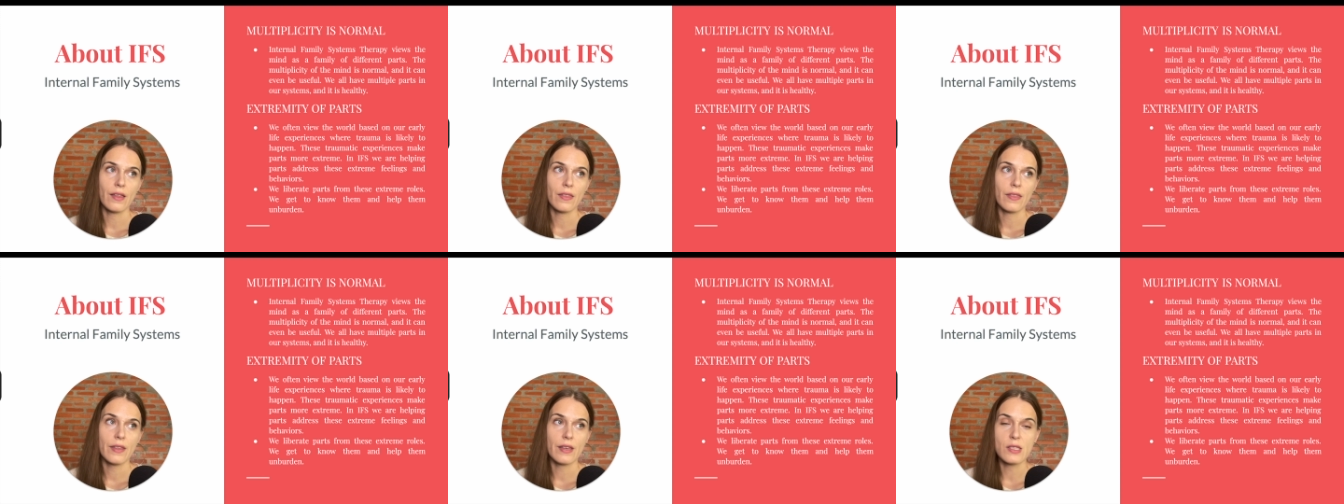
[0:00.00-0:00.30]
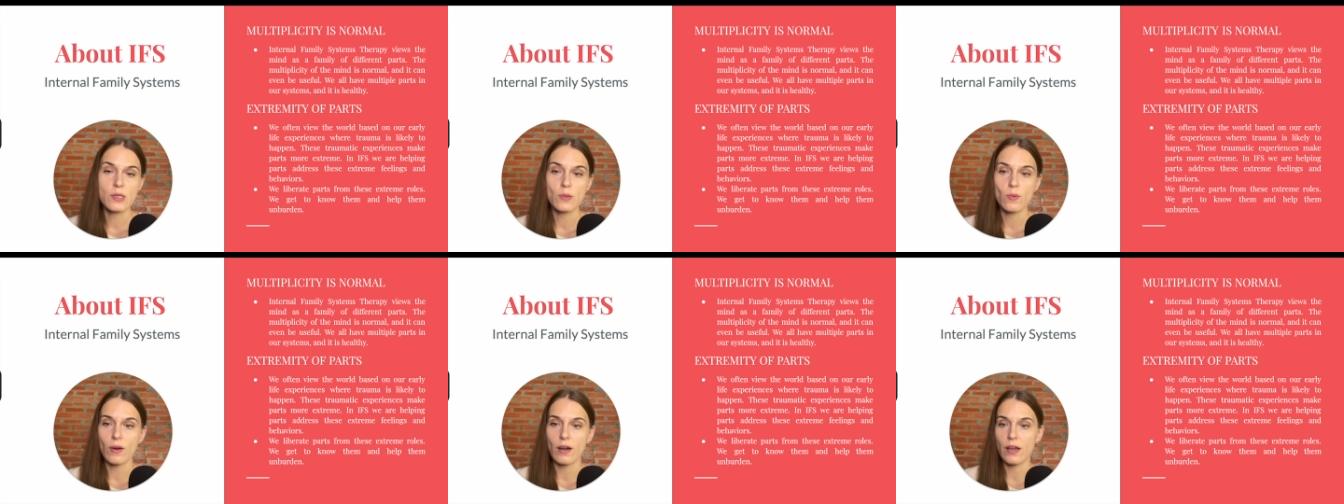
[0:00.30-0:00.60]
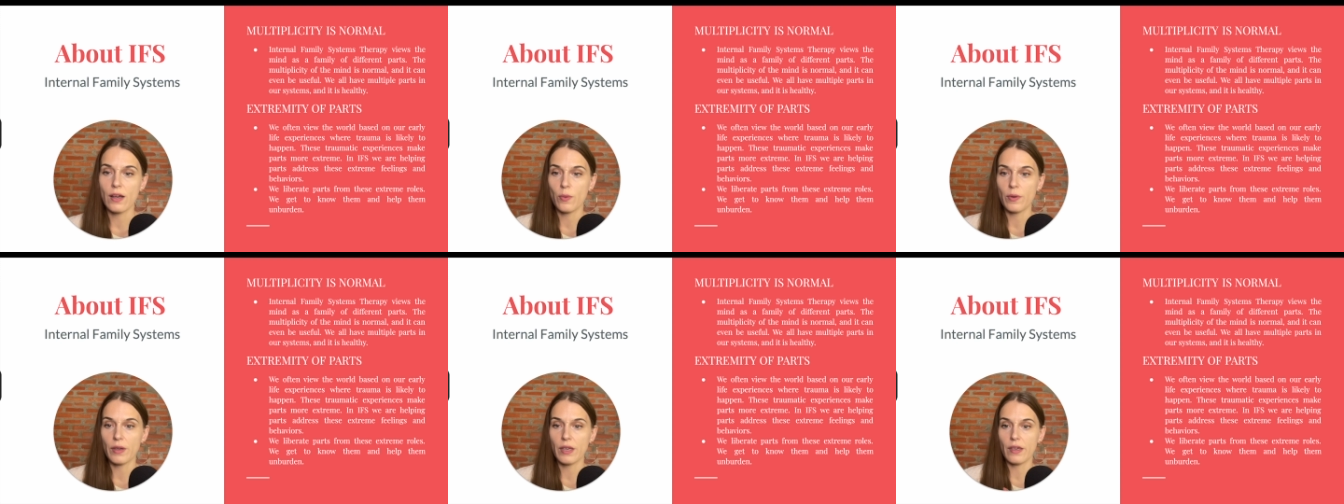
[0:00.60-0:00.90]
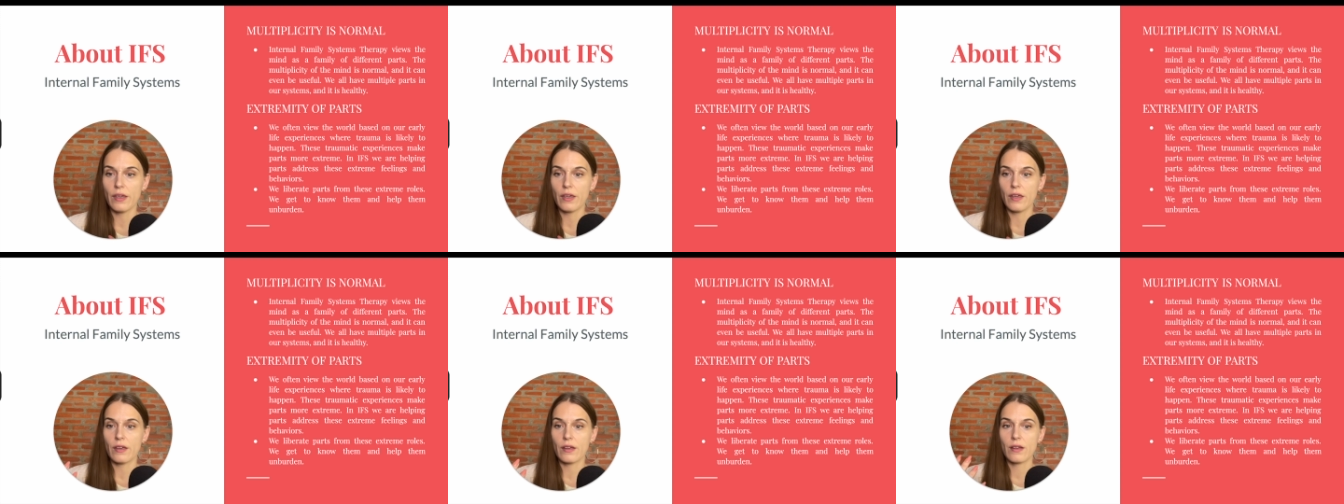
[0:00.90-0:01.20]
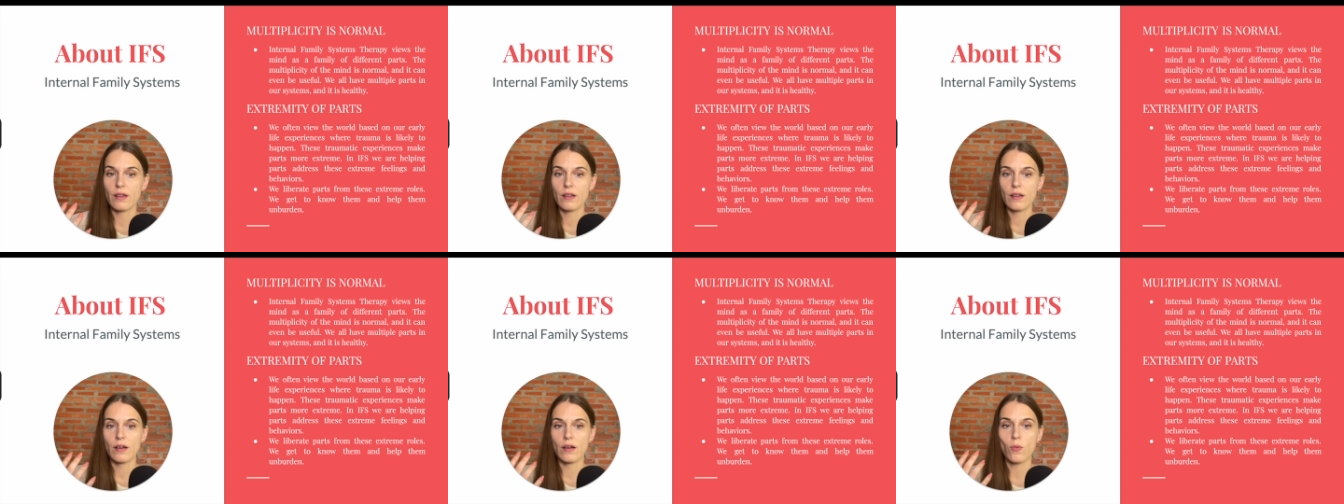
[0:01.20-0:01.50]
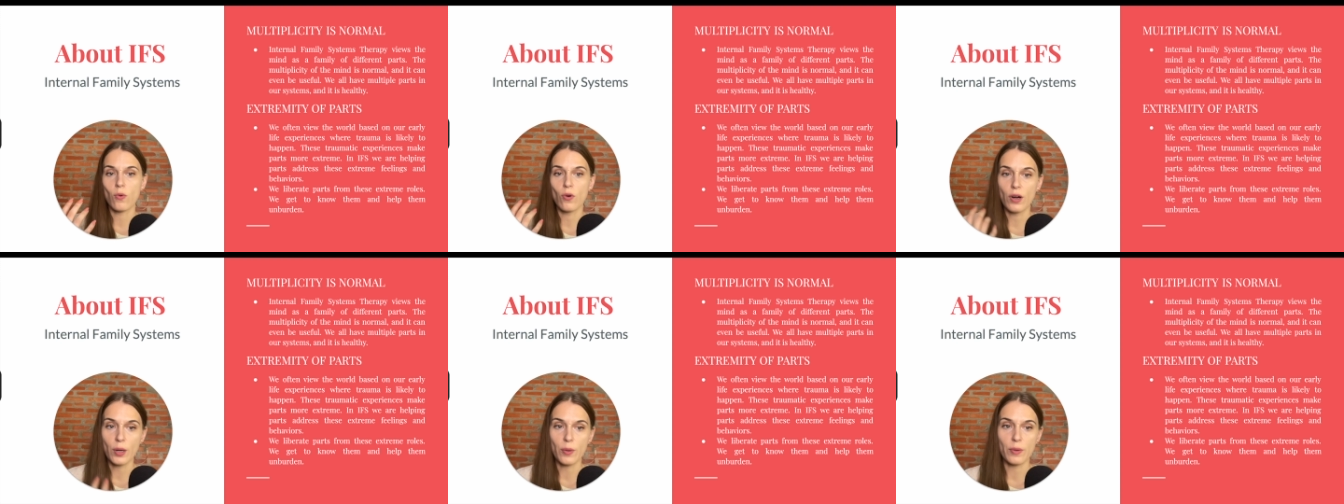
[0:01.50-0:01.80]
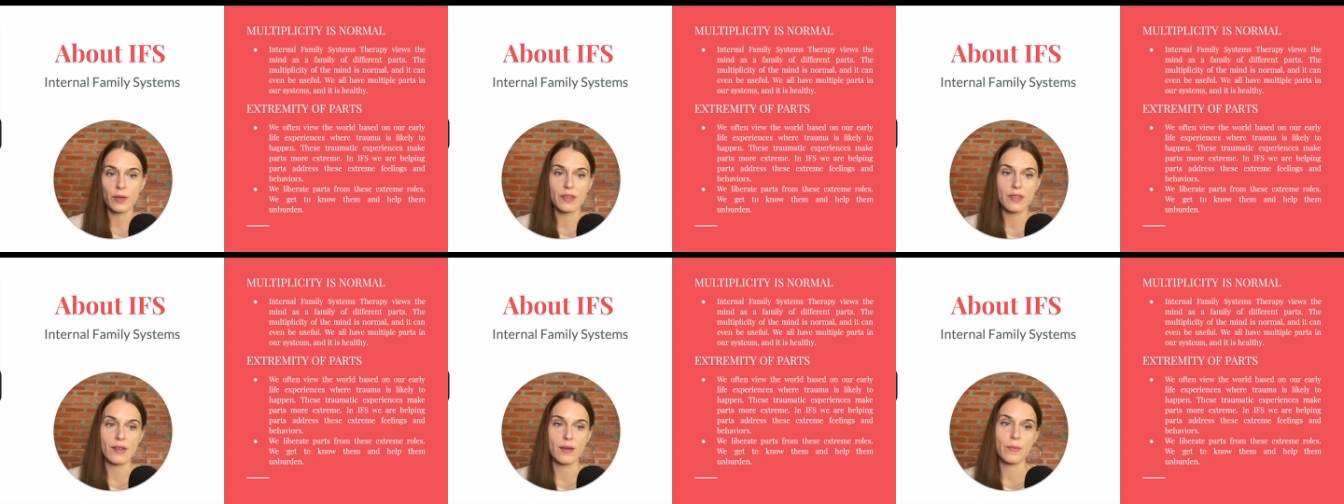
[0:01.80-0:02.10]
that's why we work with
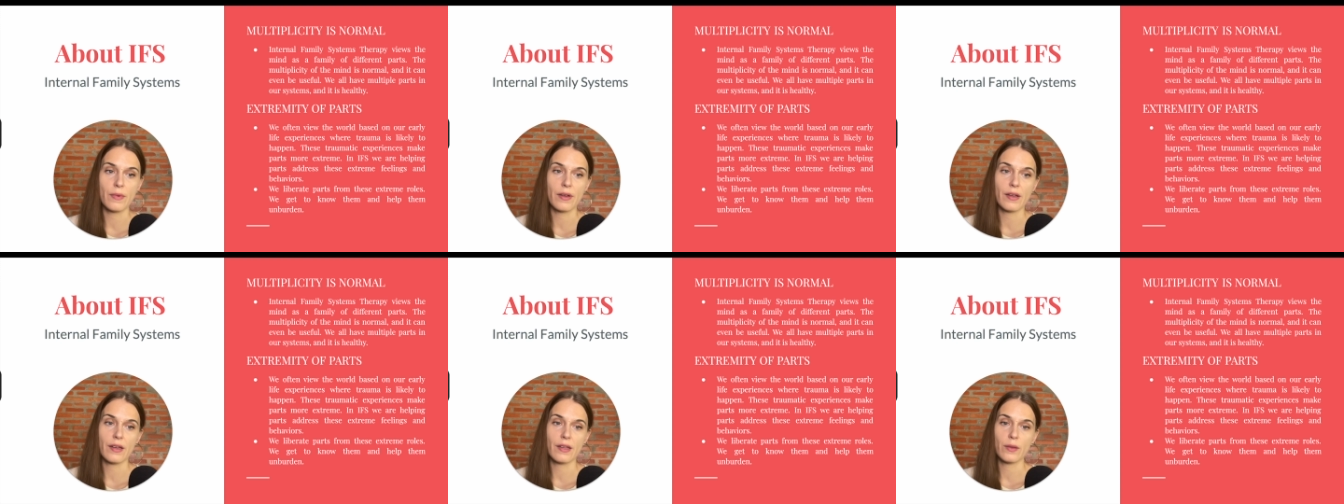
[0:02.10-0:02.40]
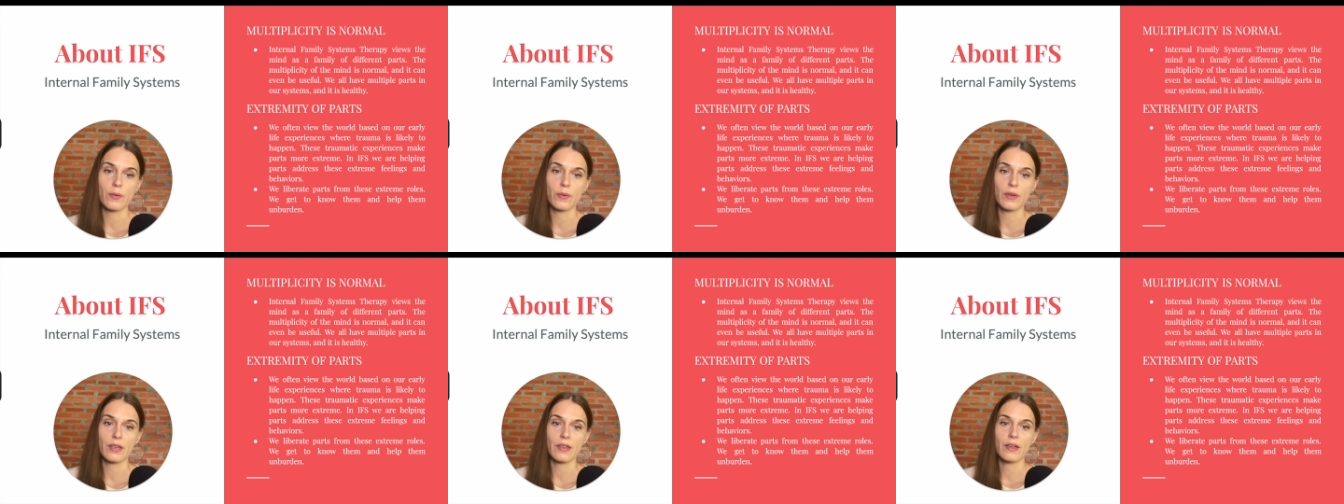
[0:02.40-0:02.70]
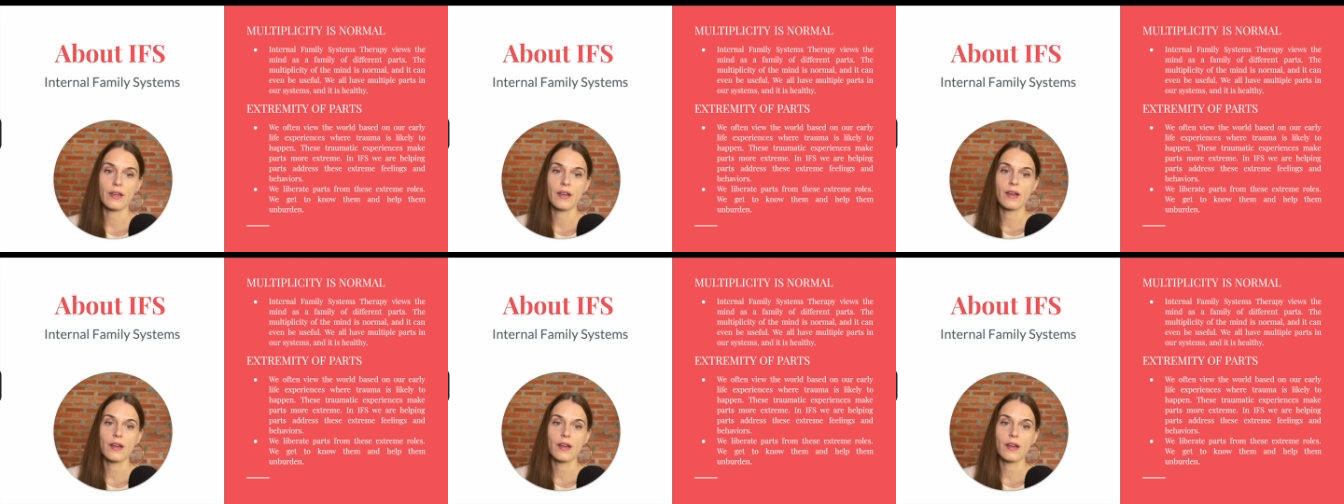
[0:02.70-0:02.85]
them and we